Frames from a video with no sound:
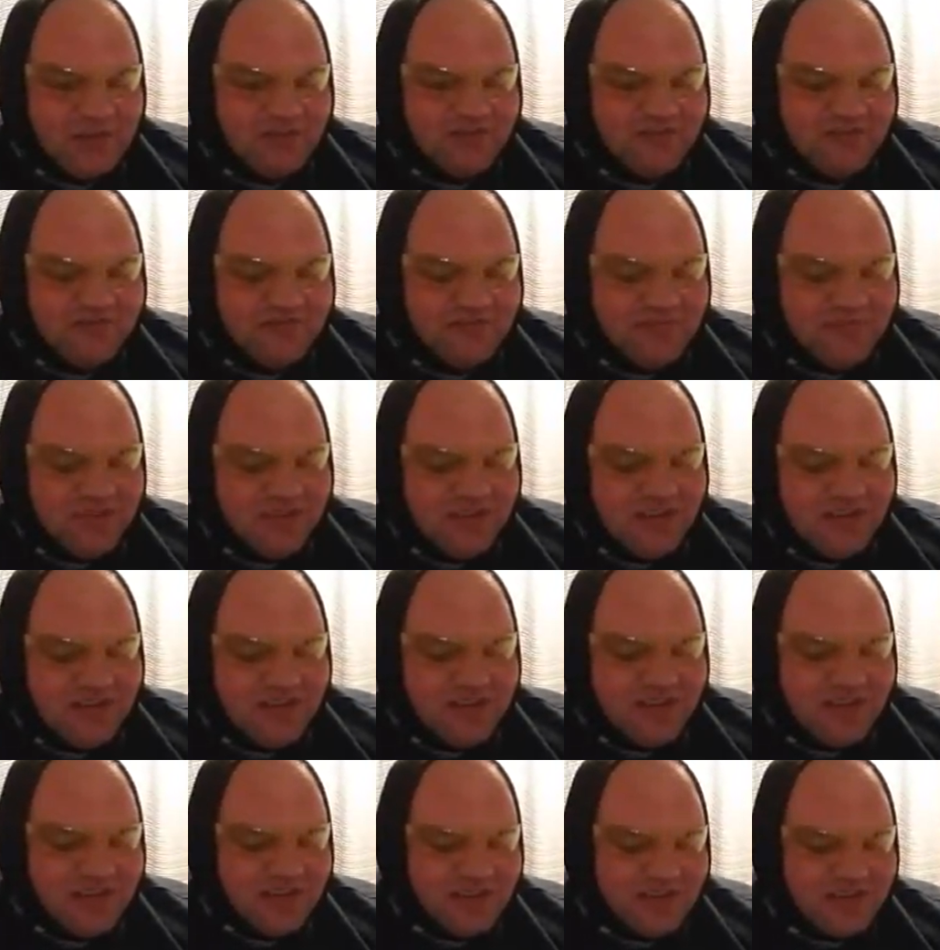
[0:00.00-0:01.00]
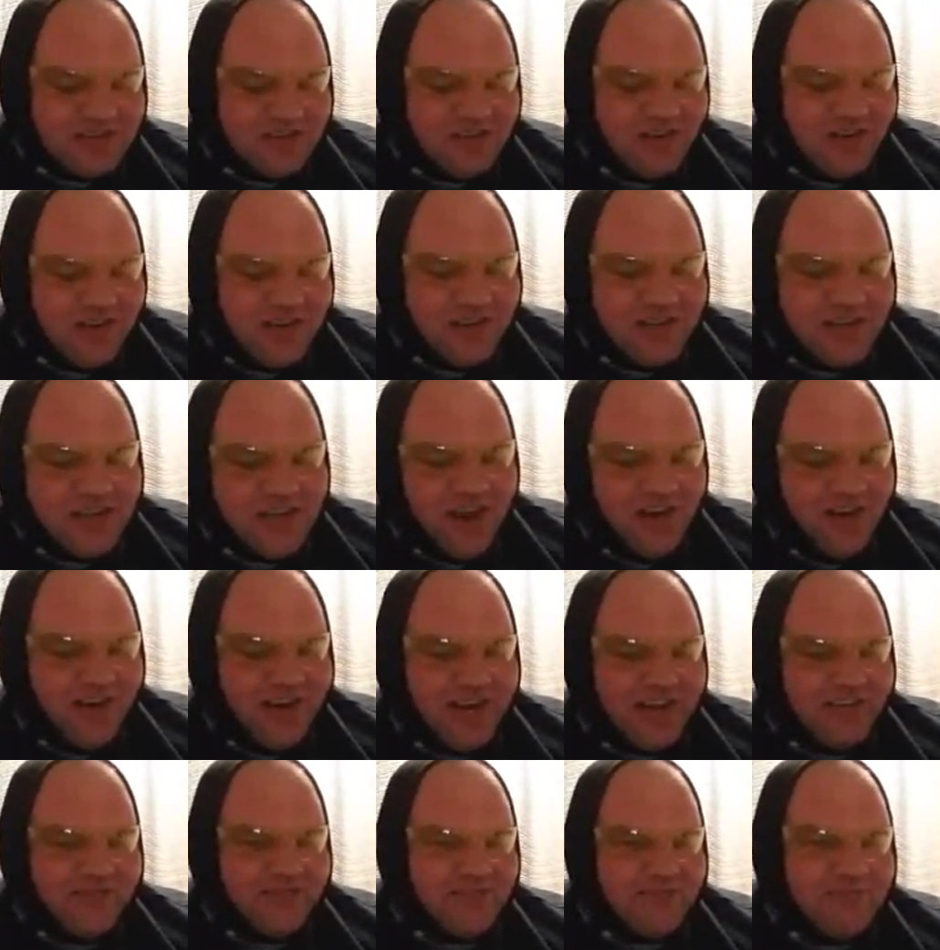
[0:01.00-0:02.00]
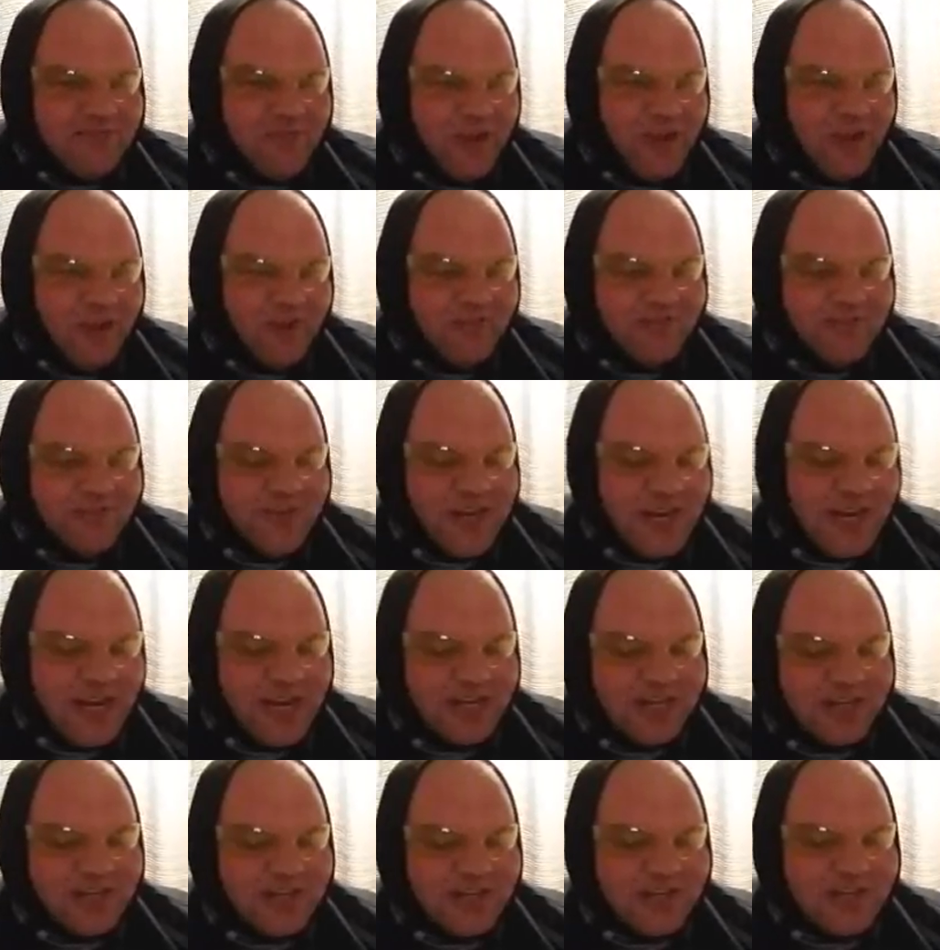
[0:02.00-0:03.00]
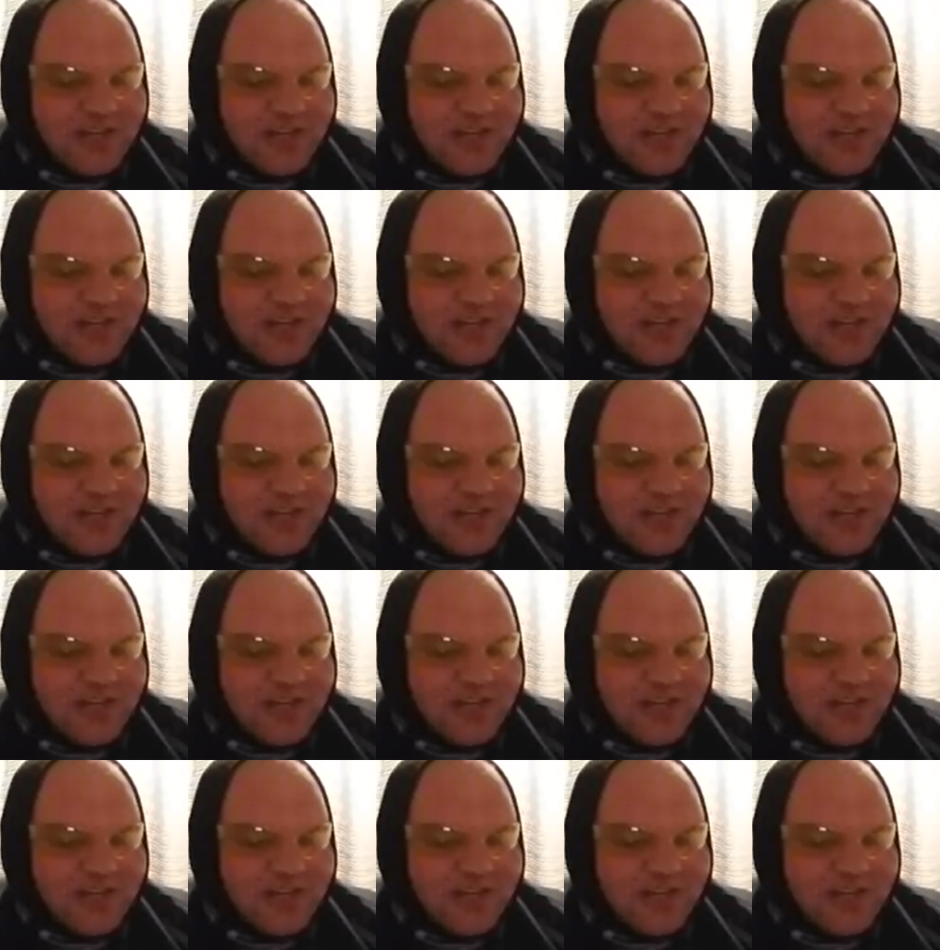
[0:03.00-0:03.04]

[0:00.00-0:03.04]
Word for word: I'm uh, gonna go and have a bath now